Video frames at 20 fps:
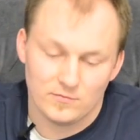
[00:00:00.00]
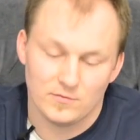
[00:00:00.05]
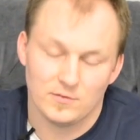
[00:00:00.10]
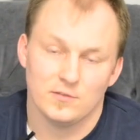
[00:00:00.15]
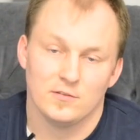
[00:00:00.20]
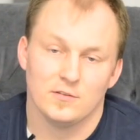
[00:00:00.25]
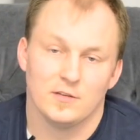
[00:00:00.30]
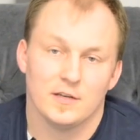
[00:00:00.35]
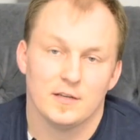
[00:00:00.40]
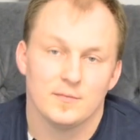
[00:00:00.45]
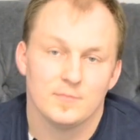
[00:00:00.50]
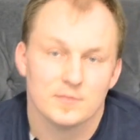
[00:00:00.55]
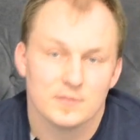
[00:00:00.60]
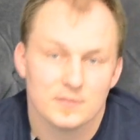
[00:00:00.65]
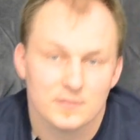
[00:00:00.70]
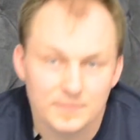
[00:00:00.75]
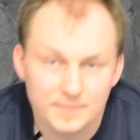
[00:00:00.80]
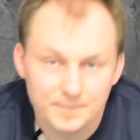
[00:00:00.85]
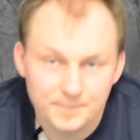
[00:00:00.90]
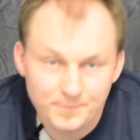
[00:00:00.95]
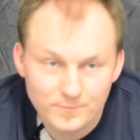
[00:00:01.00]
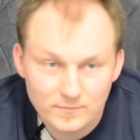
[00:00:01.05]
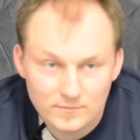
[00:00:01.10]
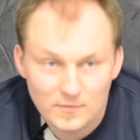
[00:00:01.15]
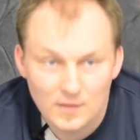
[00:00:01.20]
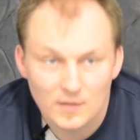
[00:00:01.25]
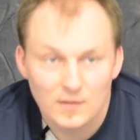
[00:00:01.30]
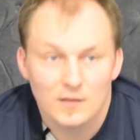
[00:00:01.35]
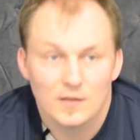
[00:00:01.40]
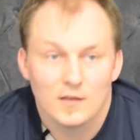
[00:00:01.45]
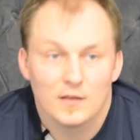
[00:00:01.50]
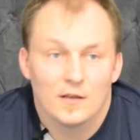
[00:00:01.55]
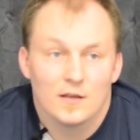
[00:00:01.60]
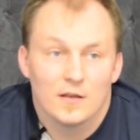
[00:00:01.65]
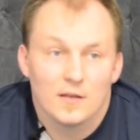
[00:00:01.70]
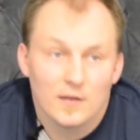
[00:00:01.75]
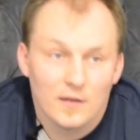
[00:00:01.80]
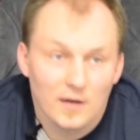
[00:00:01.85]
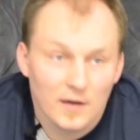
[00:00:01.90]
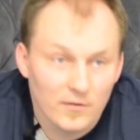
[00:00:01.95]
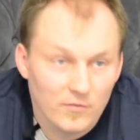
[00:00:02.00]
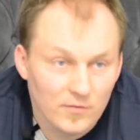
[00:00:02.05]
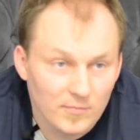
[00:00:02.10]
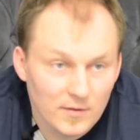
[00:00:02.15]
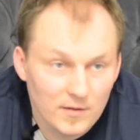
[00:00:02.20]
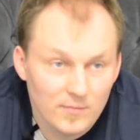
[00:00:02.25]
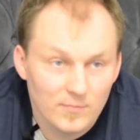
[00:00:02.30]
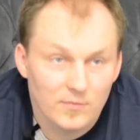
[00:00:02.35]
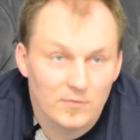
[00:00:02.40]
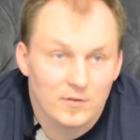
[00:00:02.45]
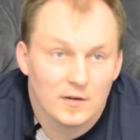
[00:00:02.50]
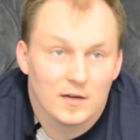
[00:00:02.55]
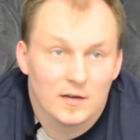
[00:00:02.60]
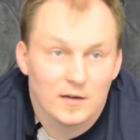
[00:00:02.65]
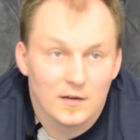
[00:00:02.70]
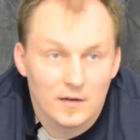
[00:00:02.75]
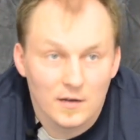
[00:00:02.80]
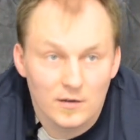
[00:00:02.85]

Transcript: to video games. I remember uh,